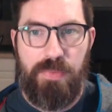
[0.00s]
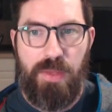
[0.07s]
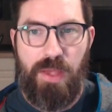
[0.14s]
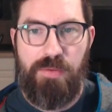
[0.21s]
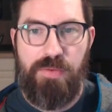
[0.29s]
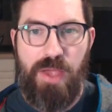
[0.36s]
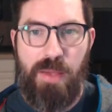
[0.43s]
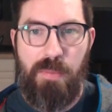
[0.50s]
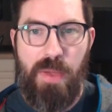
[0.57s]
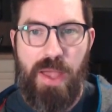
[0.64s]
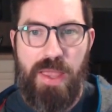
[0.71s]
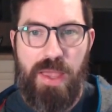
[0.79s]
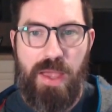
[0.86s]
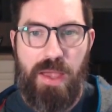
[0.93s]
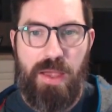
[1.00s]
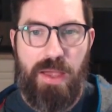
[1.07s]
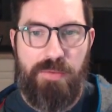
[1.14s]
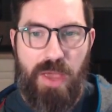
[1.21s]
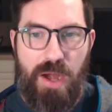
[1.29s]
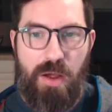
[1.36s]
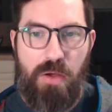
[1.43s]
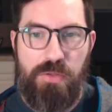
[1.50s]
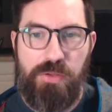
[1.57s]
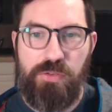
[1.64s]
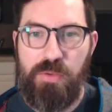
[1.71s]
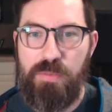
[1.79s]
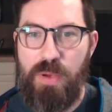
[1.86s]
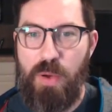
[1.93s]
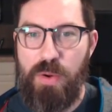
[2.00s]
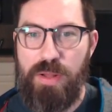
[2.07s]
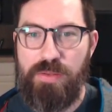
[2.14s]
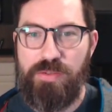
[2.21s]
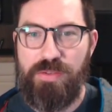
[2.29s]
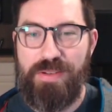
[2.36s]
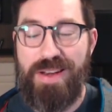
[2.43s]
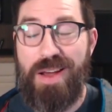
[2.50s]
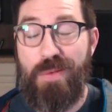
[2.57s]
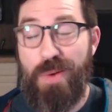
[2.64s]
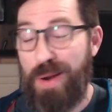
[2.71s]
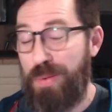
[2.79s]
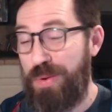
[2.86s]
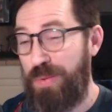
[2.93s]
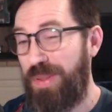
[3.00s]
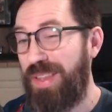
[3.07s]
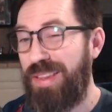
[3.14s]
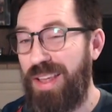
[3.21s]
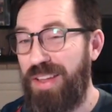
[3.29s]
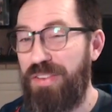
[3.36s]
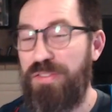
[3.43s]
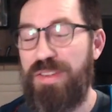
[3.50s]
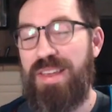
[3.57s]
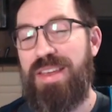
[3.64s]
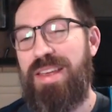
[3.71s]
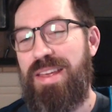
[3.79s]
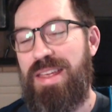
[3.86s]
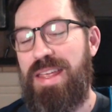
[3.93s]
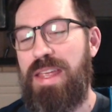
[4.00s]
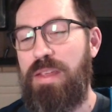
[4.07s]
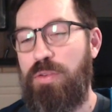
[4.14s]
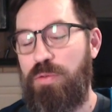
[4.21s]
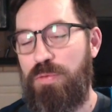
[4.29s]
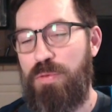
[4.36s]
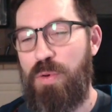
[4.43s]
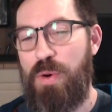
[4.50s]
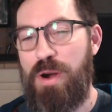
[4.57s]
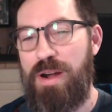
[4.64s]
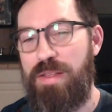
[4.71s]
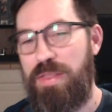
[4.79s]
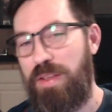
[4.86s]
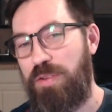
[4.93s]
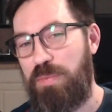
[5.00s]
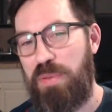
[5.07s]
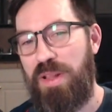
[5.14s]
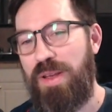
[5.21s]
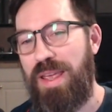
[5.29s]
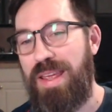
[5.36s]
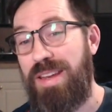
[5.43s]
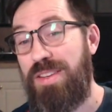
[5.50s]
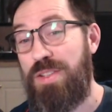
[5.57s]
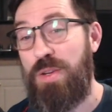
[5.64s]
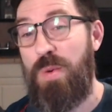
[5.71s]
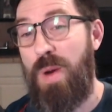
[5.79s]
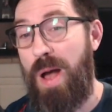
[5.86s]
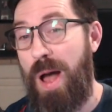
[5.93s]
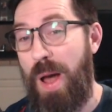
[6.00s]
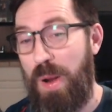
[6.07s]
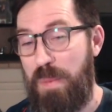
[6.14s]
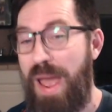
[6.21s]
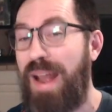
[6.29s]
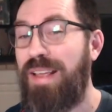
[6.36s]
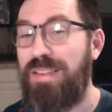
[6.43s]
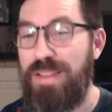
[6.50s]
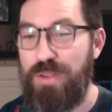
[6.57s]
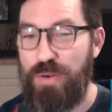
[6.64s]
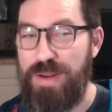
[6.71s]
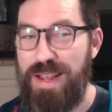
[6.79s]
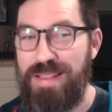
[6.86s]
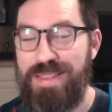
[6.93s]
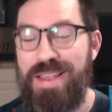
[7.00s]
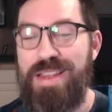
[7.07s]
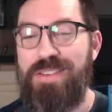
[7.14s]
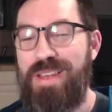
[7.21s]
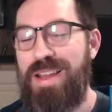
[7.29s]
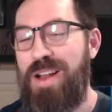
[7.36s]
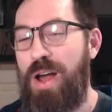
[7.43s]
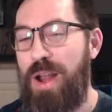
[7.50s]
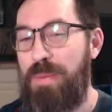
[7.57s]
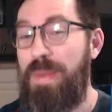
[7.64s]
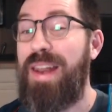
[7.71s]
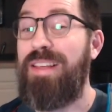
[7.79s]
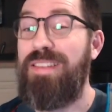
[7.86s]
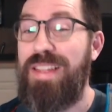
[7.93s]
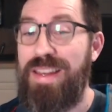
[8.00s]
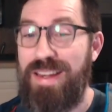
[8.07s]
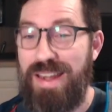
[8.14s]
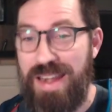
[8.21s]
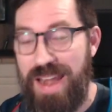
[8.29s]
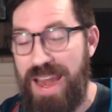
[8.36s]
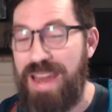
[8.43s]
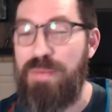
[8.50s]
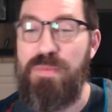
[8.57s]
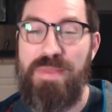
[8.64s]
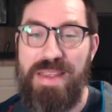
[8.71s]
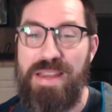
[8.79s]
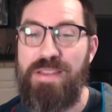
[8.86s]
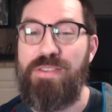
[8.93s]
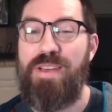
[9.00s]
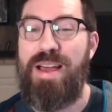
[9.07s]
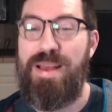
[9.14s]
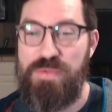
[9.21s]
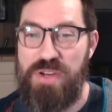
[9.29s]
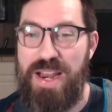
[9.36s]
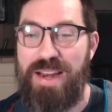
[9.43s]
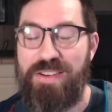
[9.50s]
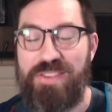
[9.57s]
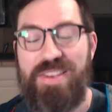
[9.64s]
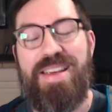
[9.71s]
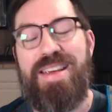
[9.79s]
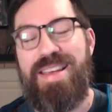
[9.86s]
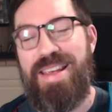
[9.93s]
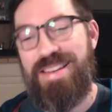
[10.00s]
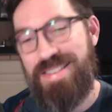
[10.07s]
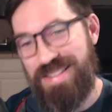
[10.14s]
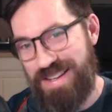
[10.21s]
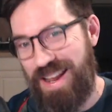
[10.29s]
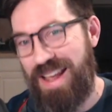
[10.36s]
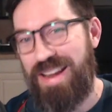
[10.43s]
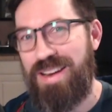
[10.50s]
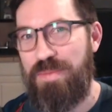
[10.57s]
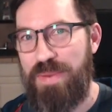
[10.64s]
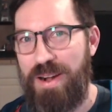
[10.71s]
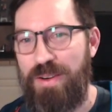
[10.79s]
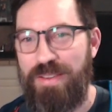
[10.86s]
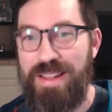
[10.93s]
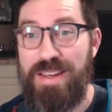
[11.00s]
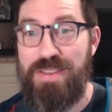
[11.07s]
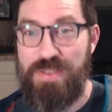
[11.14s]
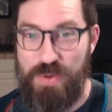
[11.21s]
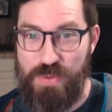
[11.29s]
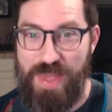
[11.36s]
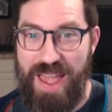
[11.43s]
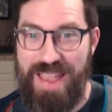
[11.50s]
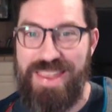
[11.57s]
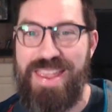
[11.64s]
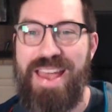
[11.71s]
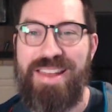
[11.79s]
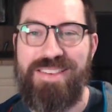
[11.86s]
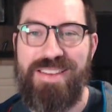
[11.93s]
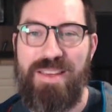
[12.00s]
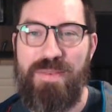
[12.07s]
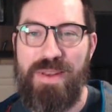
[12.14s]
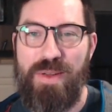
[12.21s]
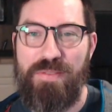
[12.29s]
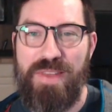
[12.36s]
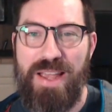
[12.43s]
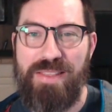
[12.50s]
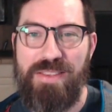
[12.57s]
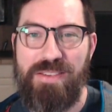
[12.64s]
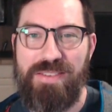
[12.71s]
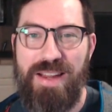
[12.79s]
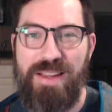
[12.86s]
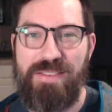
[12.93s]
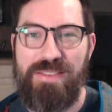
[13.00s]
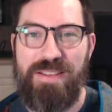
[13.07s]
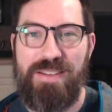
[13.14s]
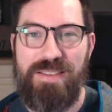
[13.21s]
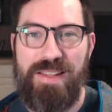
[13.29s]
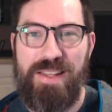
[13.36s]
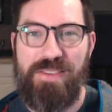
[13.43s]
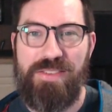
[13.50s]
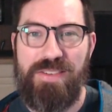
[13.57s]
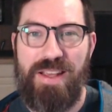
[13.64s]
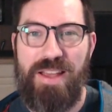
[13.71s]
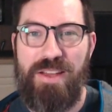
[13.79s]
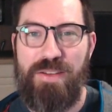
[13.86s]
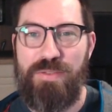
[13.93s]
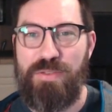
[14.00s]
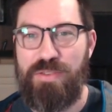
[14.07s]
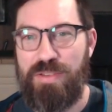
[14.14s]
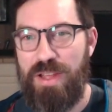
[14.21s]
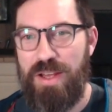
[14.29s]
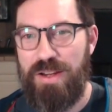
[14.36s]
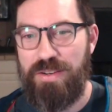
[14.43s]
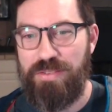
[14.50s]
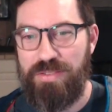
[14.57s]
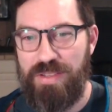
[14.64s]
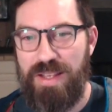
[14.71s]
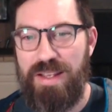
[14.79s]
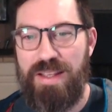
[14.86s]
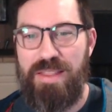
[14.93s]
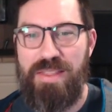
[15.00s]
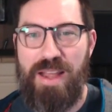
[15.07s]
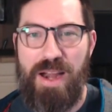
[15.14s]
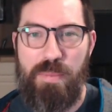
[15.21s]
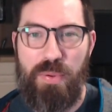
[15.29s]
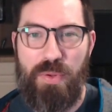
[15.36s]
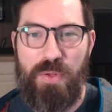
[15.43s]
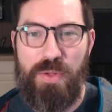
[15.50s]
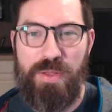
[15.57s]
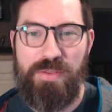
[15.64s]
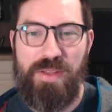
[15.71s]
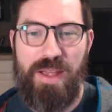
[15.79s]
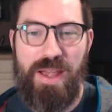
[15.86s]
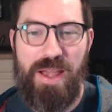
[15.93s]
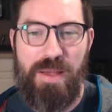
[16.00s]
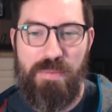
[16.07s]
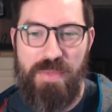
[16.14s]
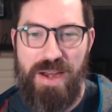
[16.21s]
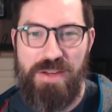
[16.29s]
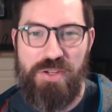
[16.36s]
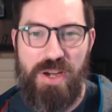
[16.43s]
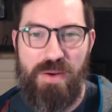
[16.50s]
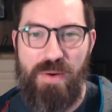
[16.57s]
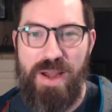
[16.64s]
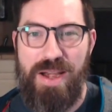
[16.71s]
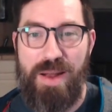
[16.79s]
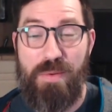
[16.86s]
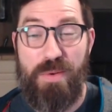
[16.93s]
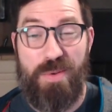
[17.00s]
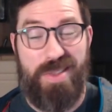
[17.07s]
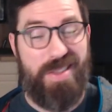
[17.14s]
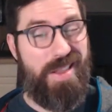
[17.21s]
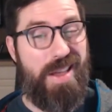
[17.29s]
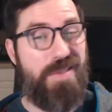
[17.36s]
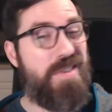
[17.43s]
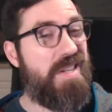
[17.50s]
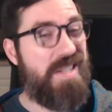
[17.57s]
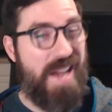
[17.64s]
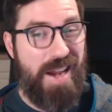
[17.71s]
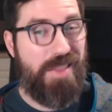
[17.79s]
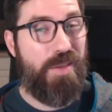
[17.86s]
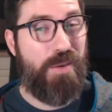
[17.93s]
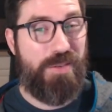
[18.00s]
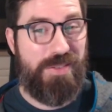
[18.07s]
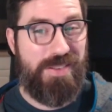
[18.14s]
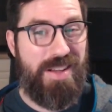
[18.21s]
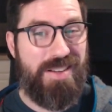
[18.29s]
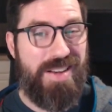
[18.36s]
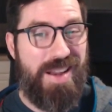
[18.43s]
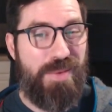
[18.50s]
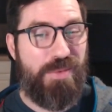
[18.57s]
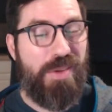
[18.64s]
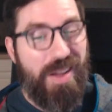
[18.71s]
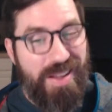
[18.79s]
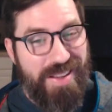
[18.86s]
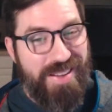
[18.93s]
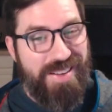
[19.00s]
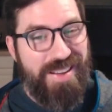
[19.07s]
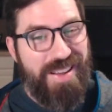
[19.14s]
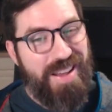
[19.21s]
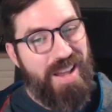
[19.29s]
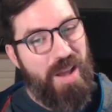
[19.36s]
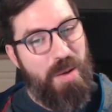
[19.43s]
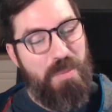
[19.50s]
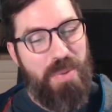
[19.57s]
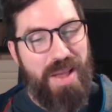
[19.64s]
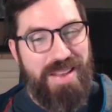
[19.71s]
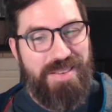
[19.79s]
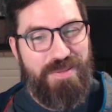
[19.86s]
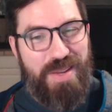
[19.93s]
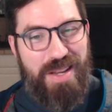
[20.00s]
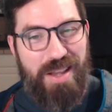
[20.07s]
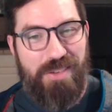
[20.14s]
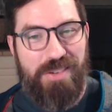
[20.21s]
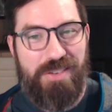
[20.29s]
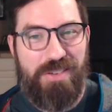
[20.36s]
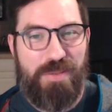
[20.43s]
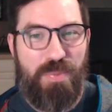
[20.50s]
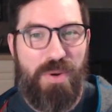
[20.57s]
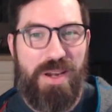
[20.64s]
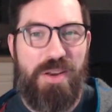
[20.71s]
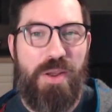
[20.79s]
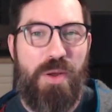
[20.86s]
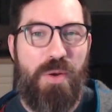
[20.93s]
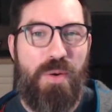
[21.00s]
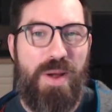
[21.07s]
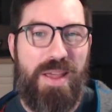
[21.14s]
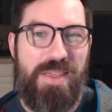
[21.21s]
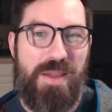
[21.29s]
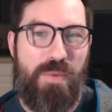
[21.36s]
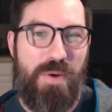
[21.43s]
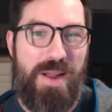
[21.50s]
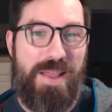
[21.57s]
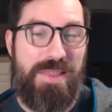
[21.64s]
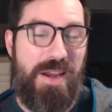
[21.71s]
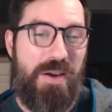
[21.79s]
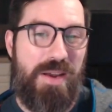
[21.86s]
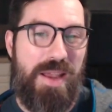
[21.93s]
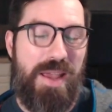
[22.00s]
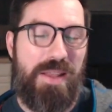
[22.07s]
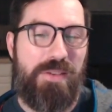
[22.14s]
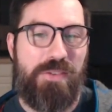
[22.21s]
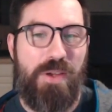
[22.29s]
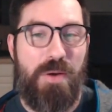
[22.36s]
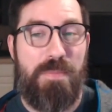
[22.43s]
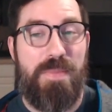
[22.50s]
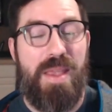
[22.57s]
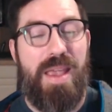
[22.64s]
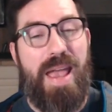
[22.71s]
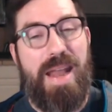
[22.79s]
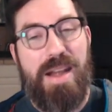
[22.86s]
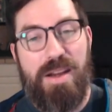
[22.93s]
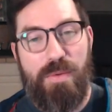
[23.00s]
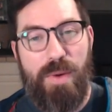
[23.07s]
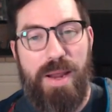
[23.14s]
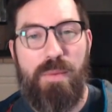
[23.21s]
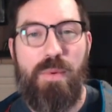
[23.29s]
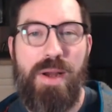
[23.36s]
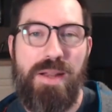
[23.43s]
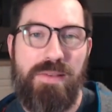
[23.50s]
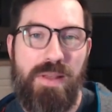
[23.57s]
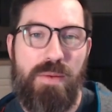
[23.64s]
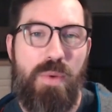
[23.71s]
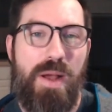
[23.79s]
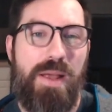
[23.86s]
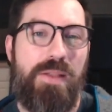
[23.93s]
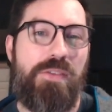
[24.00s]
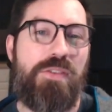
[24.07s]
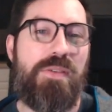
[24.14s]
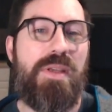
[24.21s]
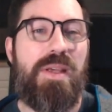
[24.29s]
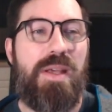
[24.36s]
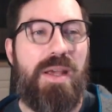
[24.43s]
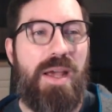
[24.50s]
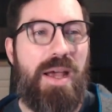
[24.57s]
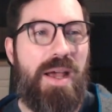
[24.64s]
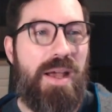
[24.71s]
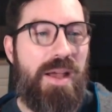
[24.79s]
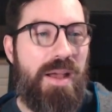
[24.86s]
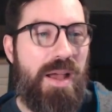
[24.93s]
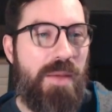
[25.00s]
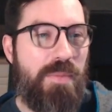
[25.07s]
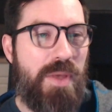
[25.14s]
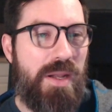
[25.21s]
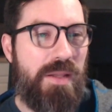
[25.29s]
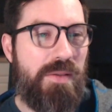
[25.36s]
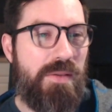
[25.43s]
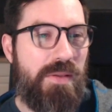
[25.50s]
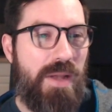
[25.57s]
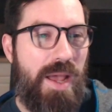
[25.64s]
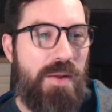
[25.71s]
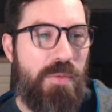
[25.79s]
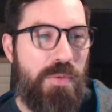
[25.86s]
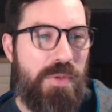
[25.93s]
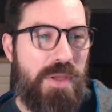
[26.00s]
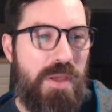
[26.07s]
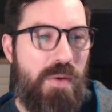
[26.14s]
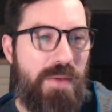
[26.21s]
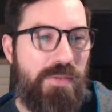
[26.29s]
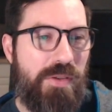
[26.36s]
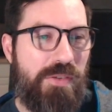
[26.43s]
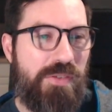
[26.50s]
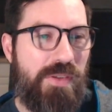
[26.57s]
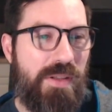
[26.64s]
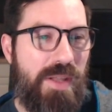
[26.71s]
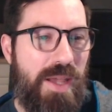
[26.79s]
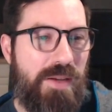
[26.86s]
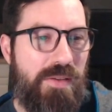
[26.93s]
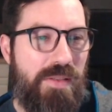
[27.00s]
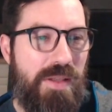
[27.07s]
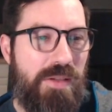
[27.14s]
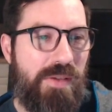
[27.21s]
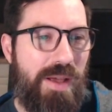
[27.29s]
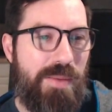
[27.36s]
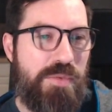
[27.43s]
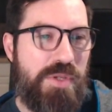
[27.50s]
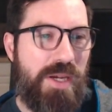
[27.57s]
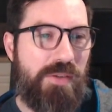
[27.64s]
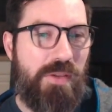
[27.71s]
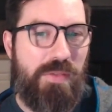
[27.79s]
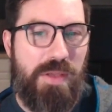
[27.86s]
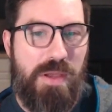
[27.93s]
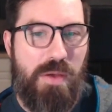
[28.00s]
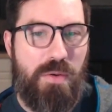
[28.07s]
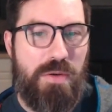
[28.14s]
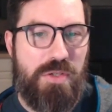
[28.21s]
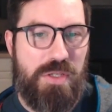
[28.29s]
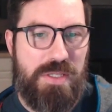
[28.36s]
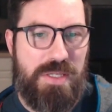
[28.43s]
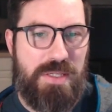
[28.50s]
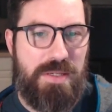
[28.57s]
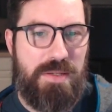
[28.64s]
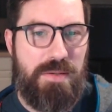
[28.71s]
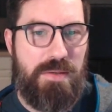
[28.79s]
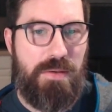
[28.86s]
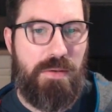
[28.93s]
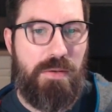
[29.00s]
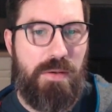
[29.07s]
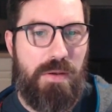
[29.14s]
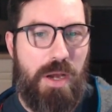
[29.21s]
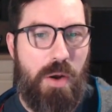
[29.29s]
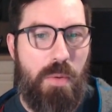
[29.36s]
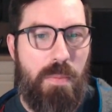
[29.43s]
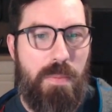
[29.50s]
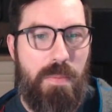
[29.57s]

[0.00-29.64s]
I've got my, uh, I've got all these components. Now, what I would really love is for this plugin to automatically create these and automatically name these objects. It does not apparently do that yet. I mean, I've got this nice little list of slugs that I pulled, um, that I generated. I would really love to tack those slug names on, but because this is pretty new, I think we're not there yet. So at any rate, what I did was, uh, I'm gonna, I don't think you have to select these objects. I think you can just, you know,